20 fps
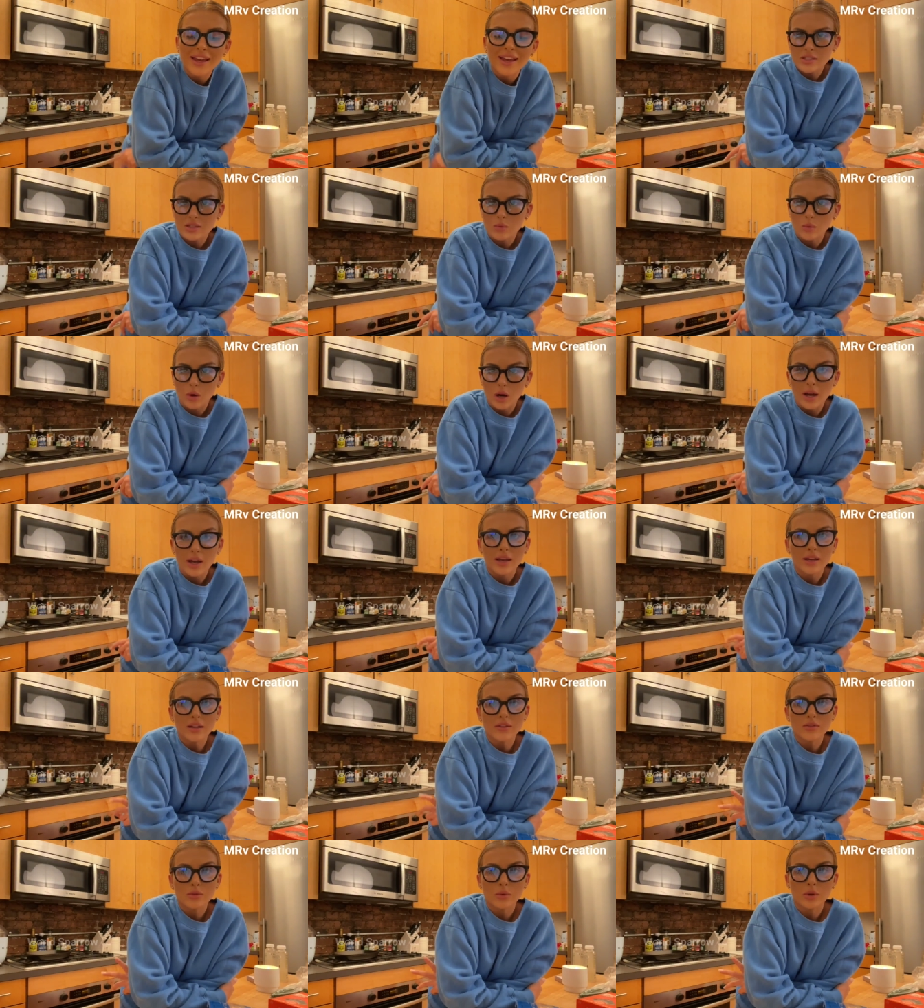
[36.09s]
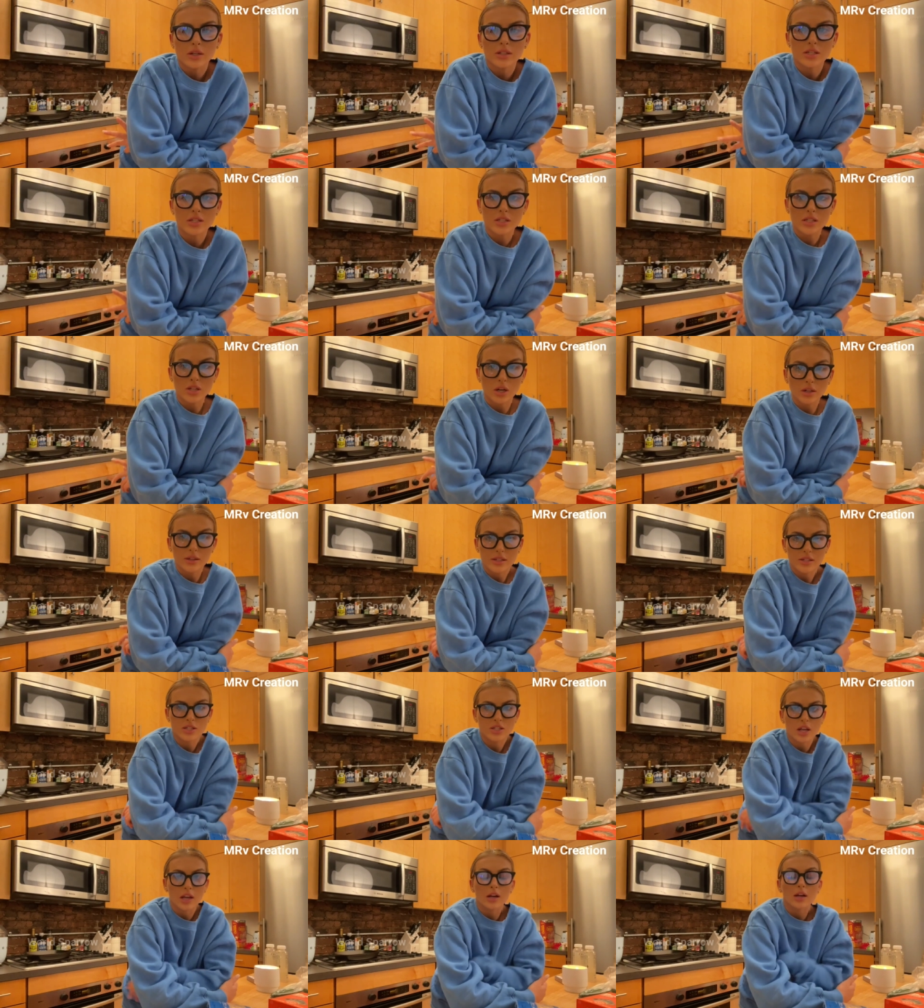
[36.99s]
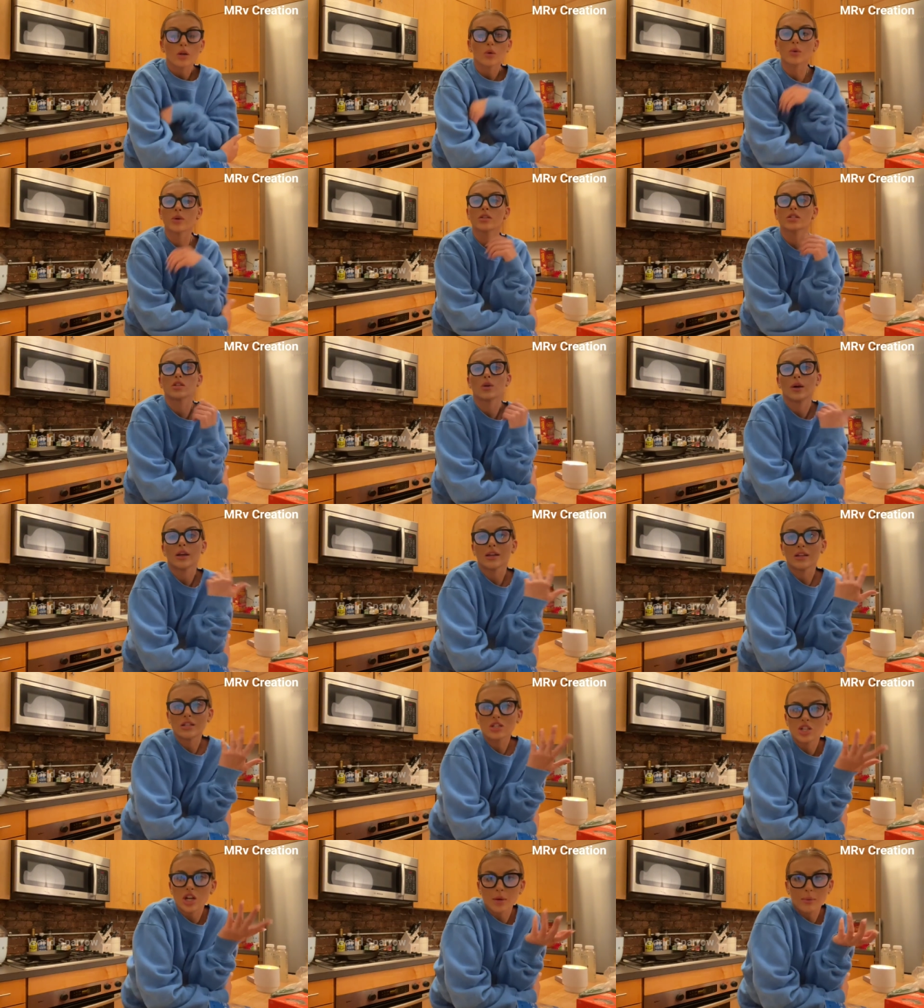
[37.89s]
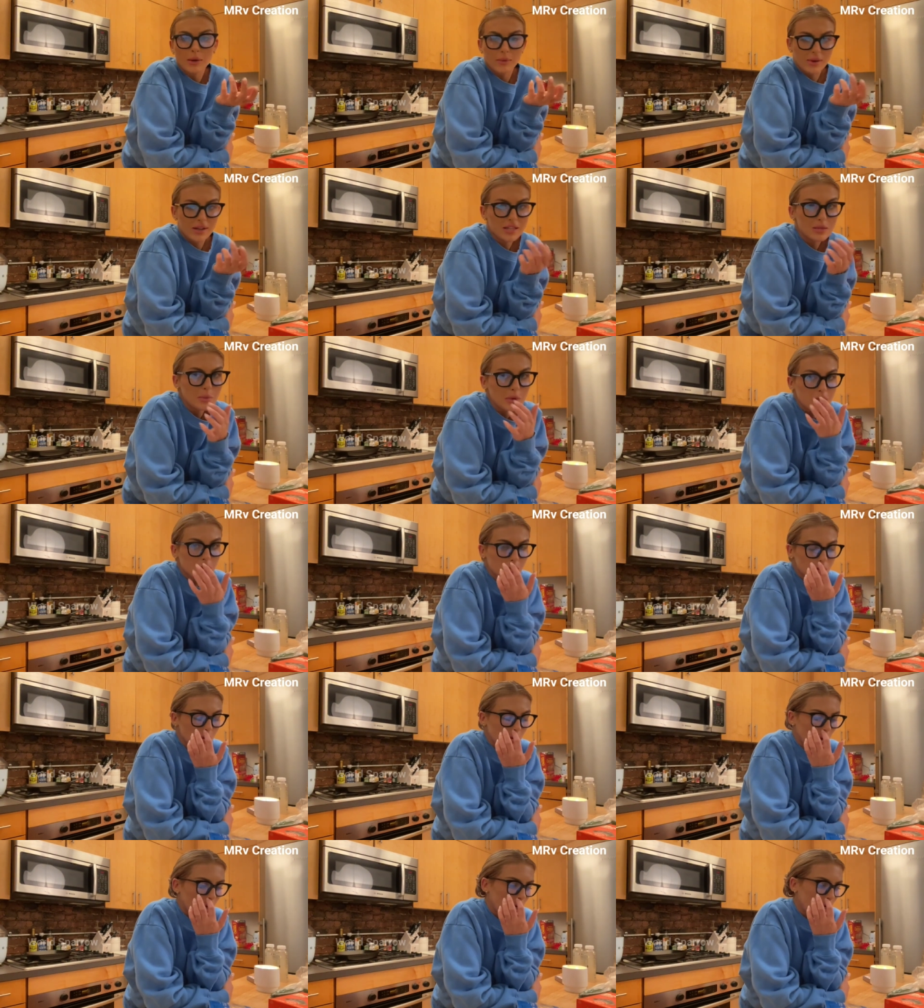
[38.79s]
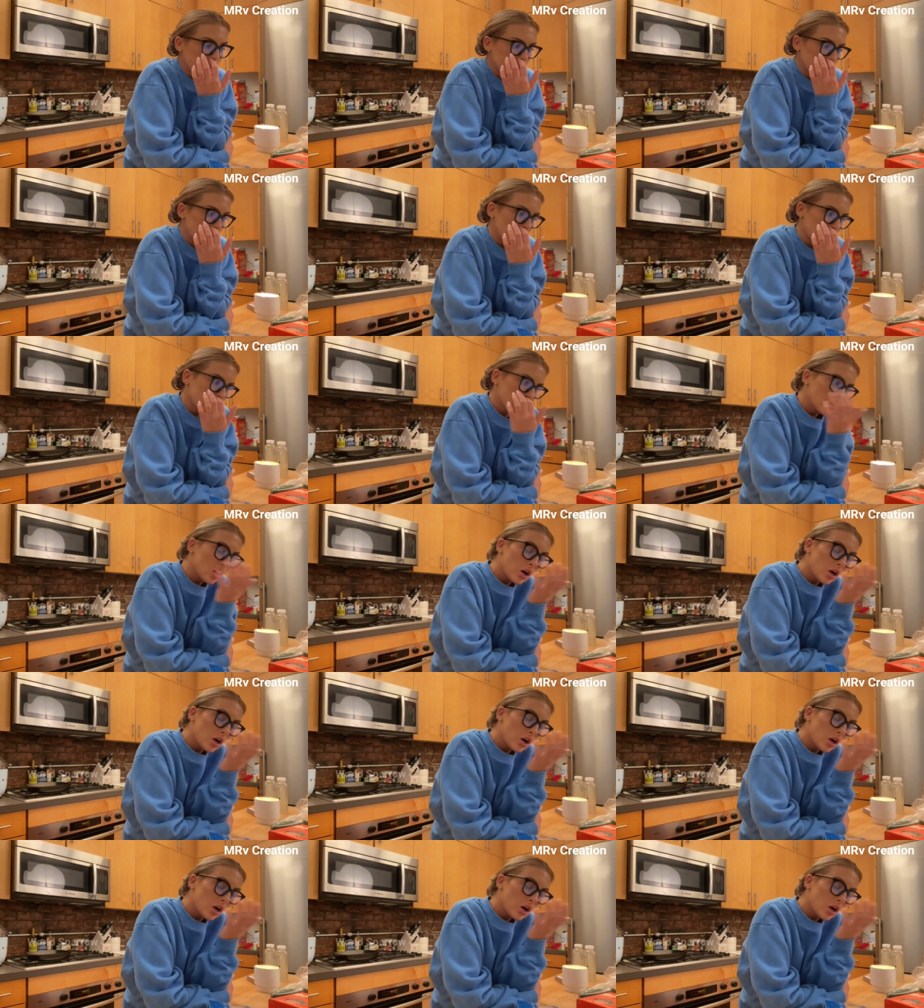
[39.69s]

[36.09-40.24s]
The reason why I even wanted to start this channel was so I could share my recipes with you guys and just